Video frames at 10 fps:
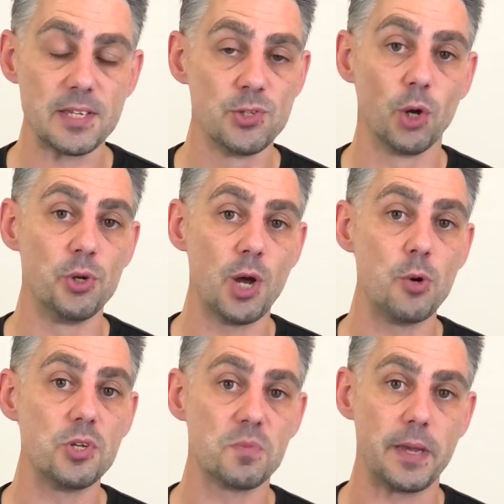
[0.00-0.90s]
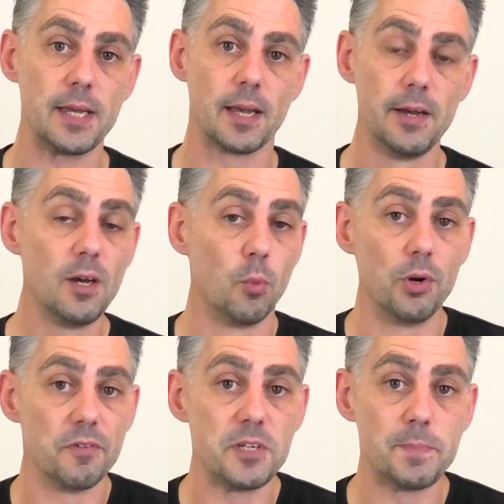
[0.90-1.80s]
It's not known as being
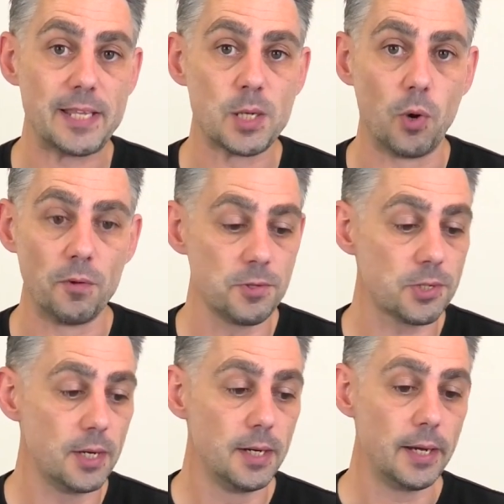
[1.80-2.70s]
one of his better ones.